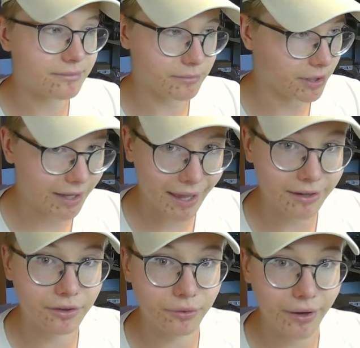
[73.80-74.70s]
again
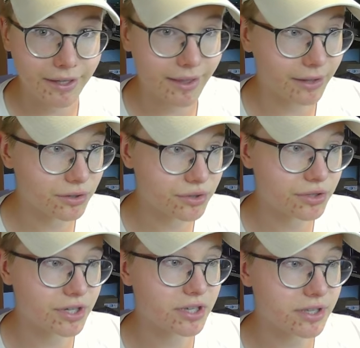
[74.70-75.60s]
a rectangle. So
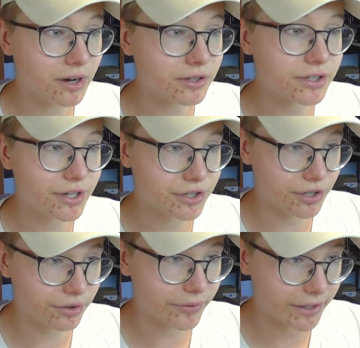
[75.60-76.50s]
just start
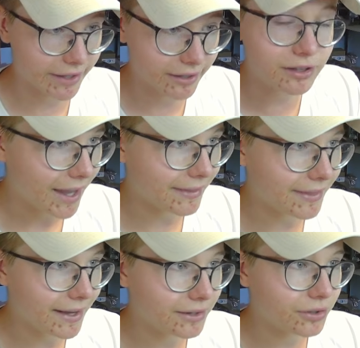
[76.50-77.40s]
sketching a rectangle and
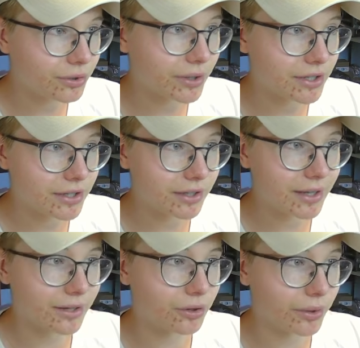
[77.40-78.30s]
then you can
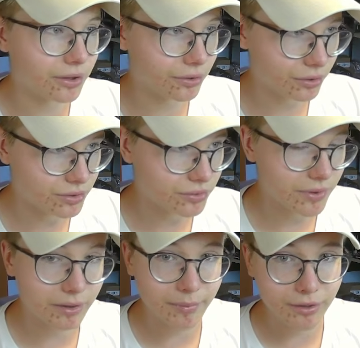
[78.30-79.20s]
again go in the
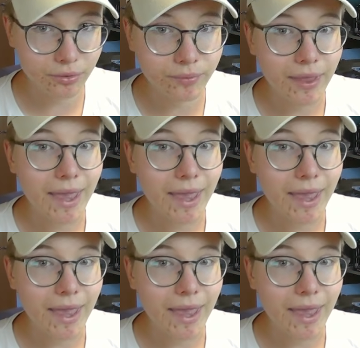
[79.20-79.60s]
constraint menu,